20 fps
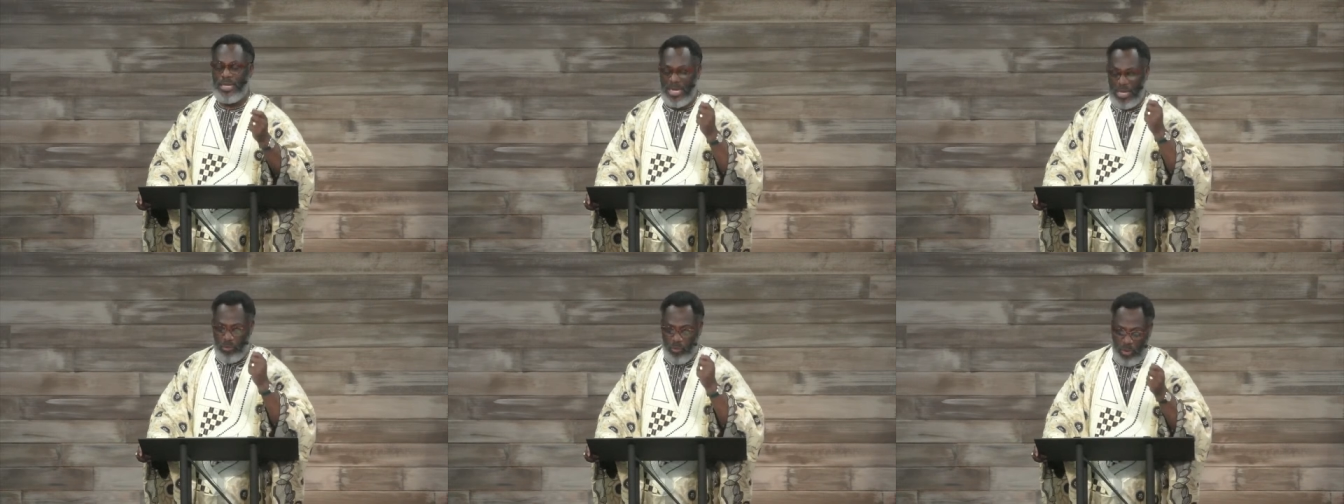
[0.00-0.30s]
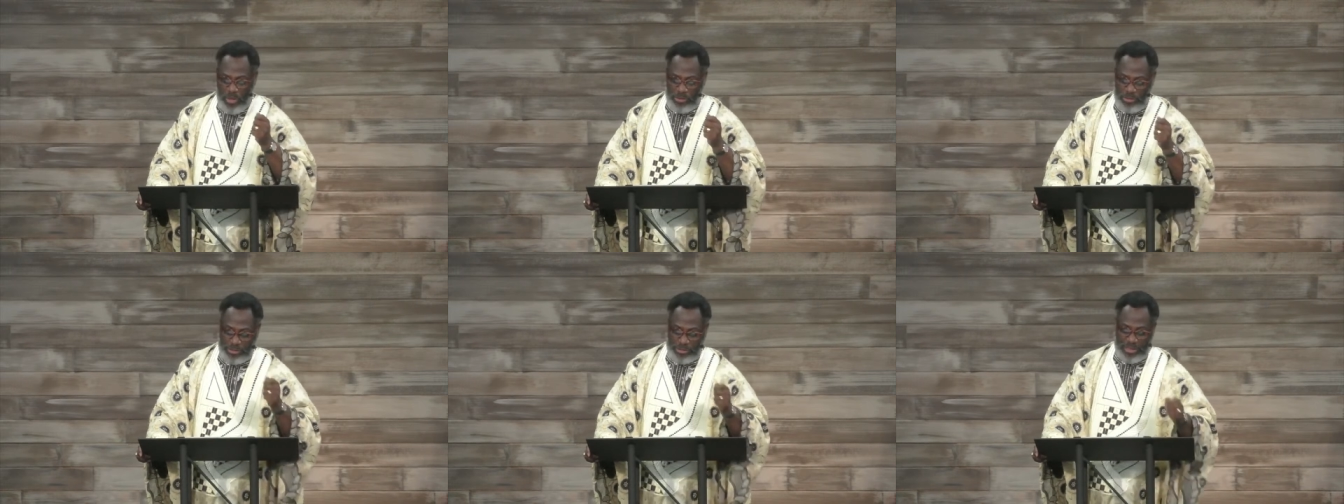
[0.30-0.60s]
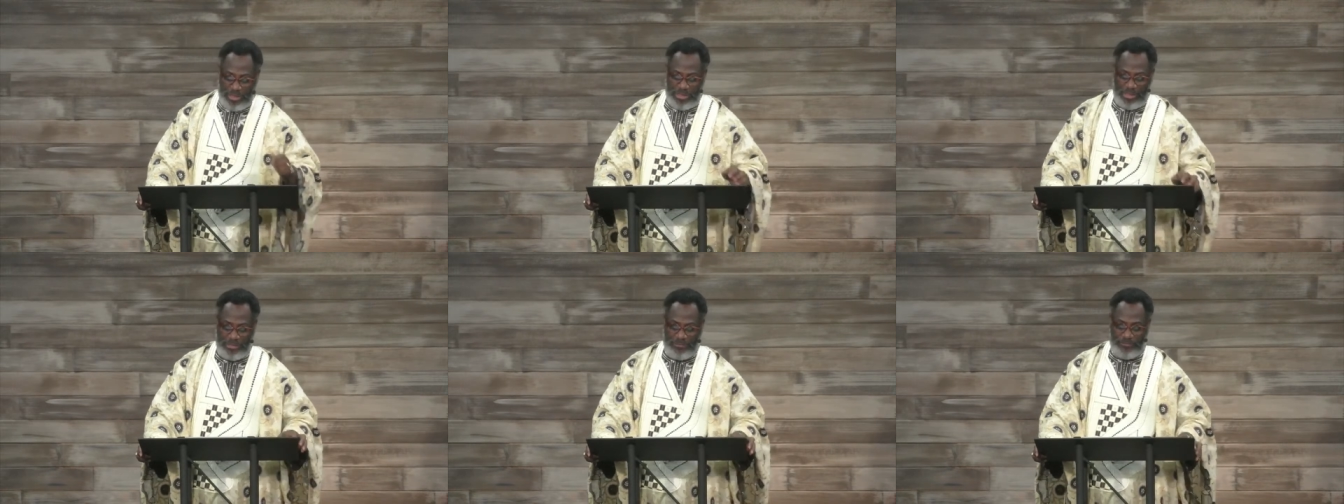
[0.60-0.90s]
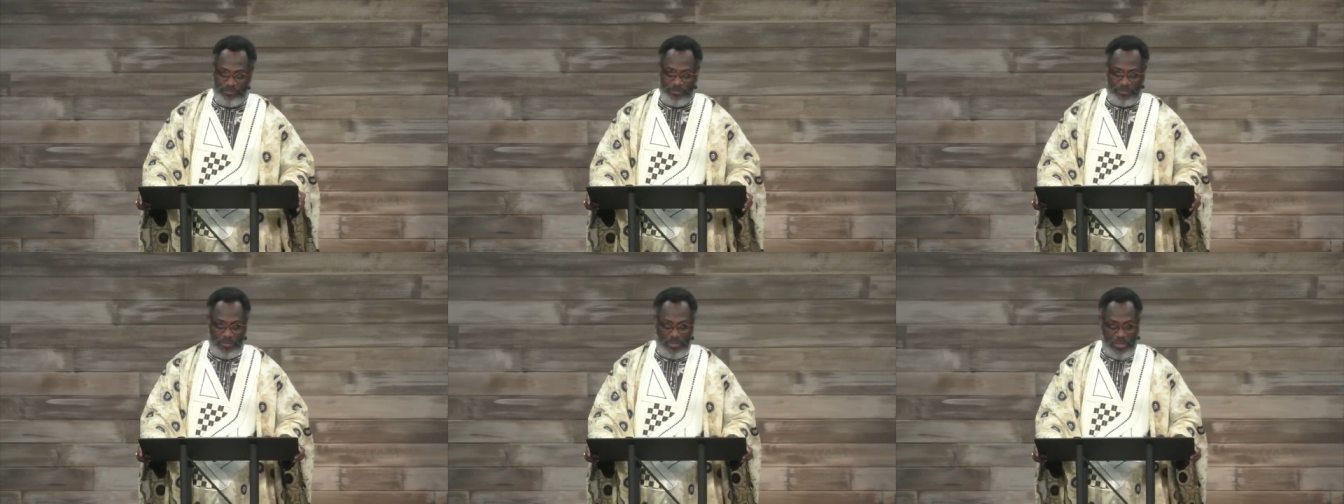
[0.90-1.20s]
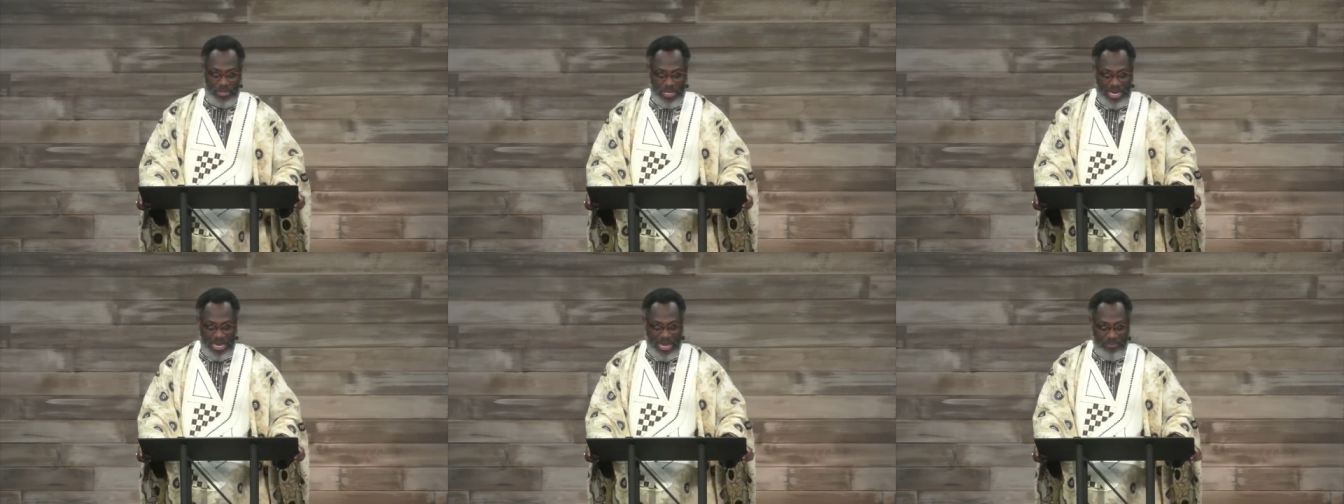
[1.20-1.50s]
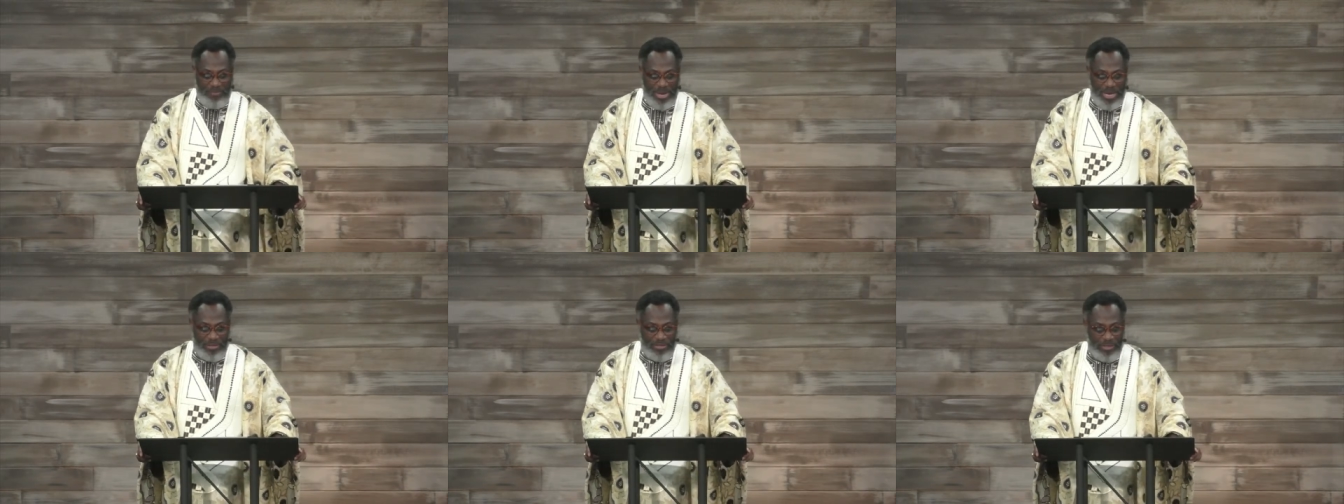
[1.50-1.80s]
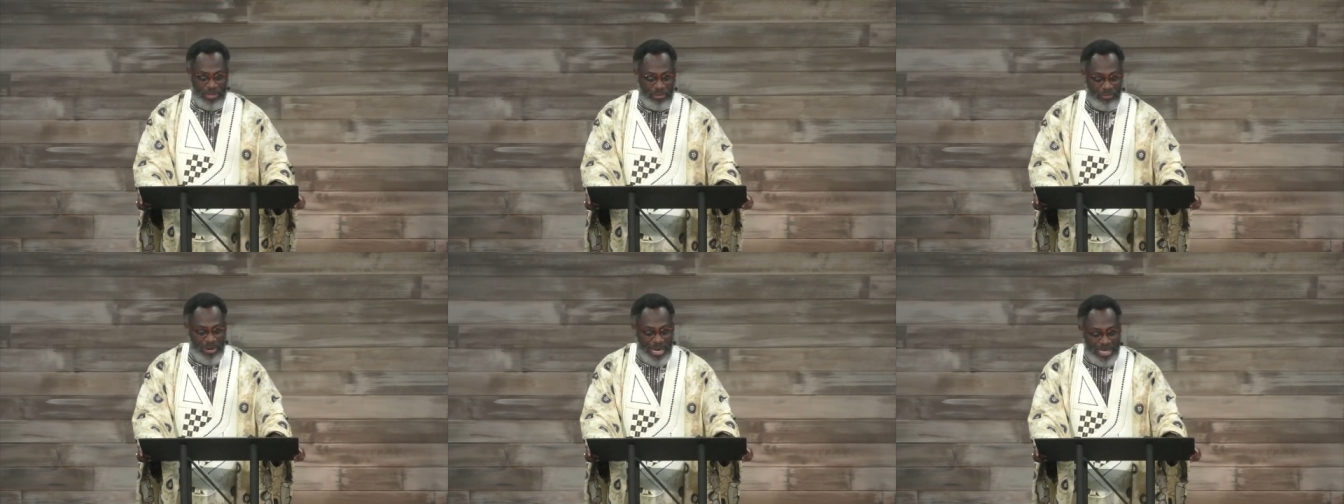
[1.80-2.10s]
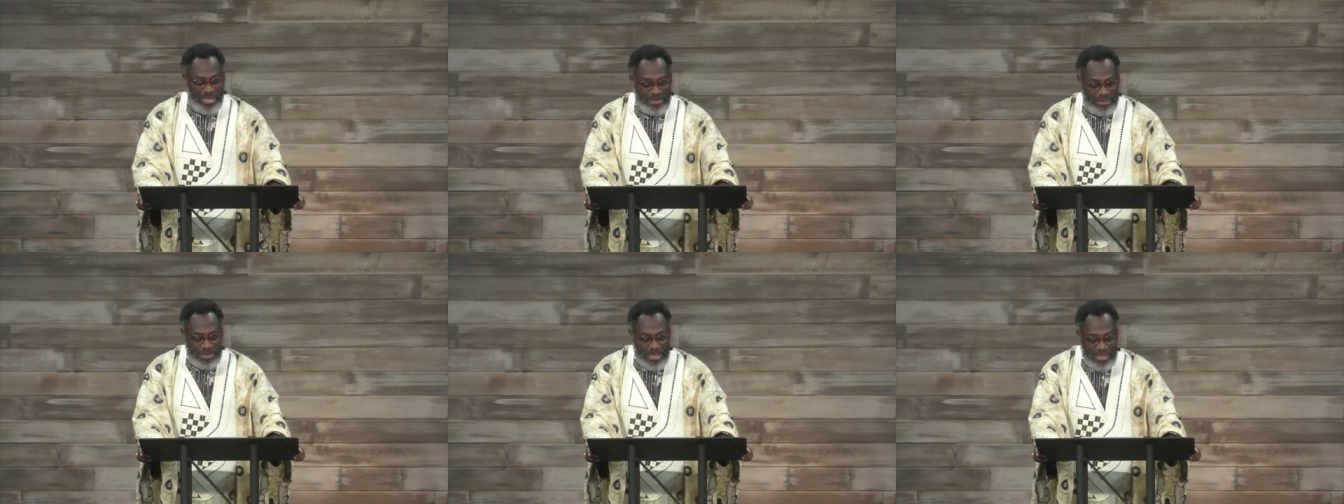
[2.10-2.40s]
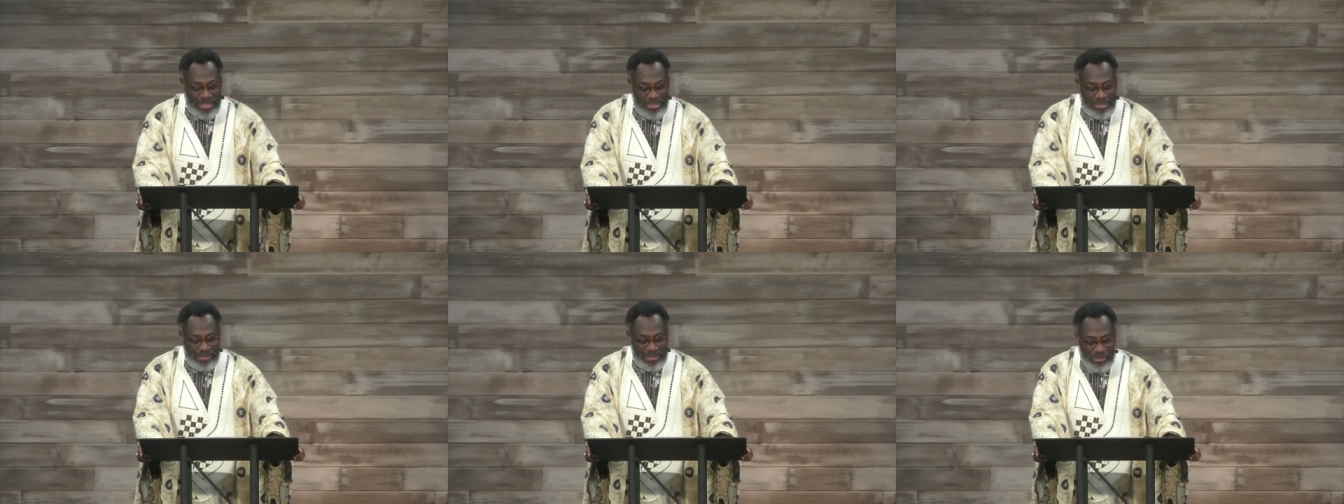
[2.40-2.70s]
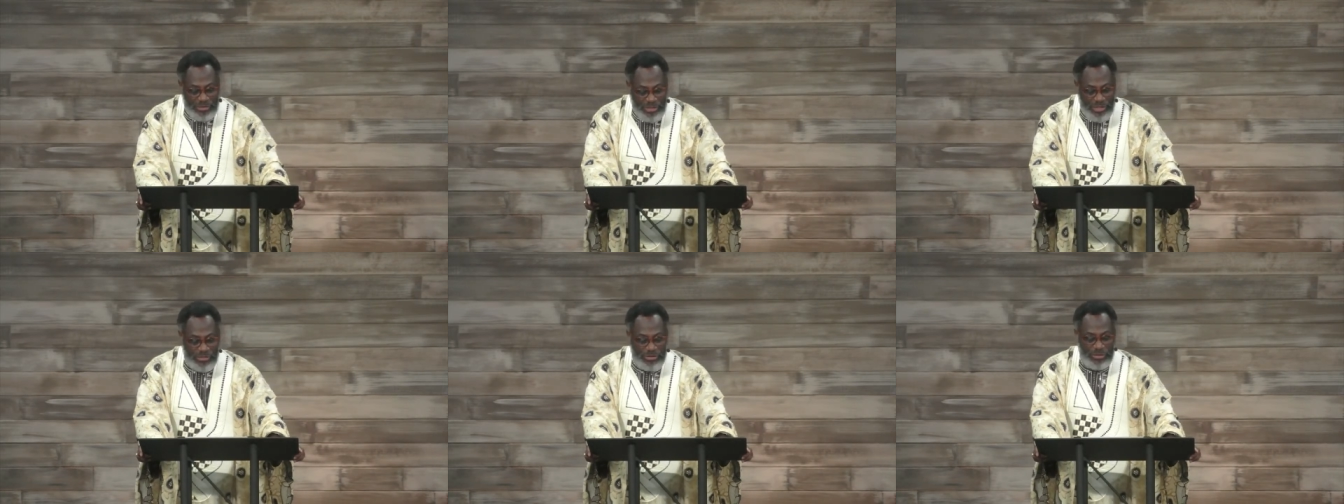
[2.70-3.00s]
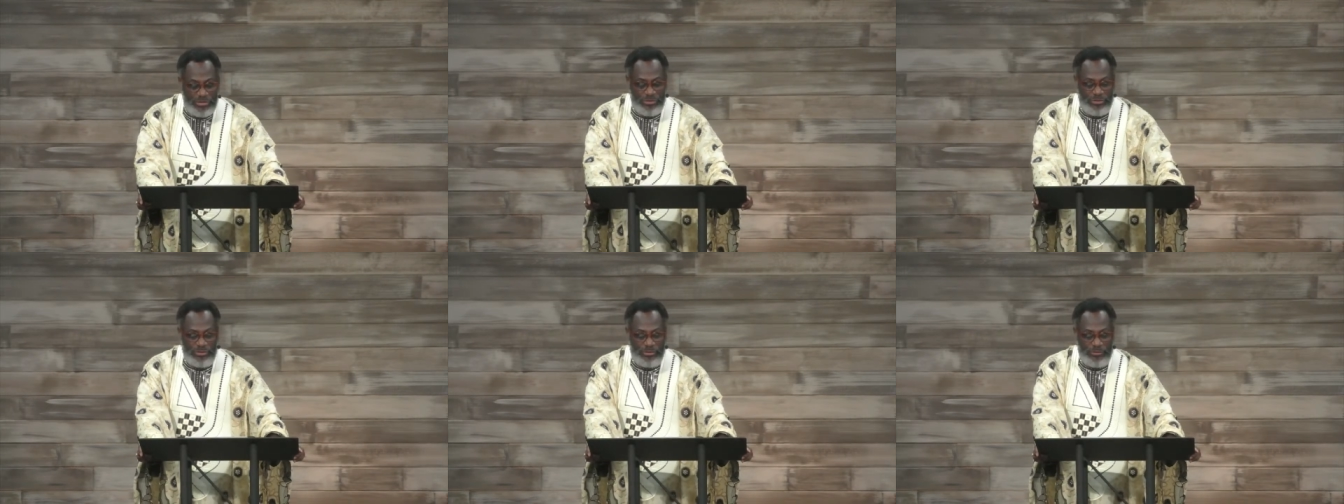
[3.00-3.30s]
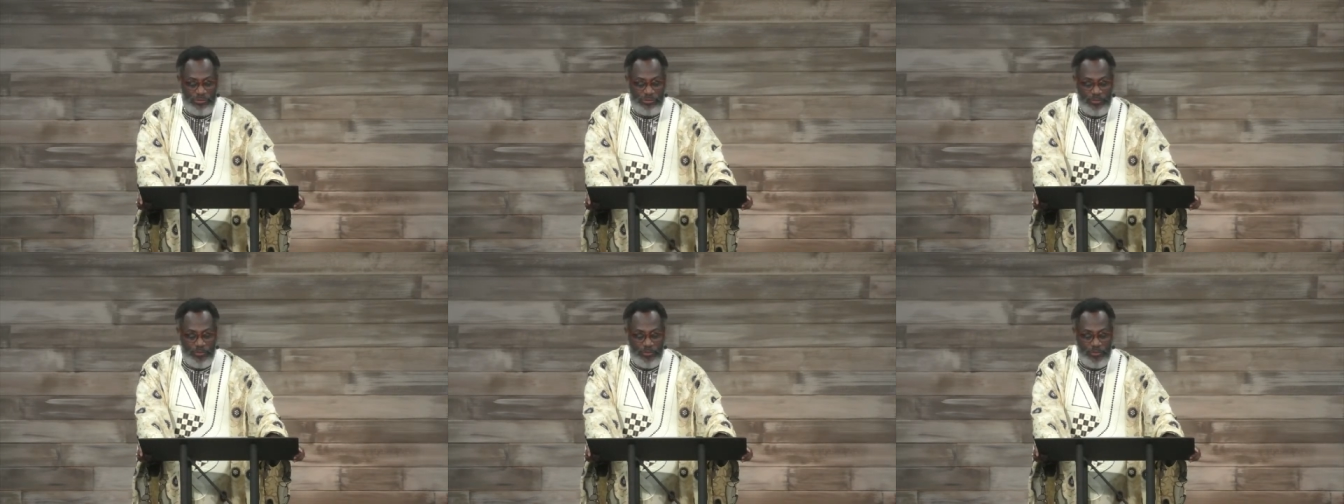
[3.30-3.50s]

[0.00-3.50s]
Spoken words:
and wants to live and make the right decisions.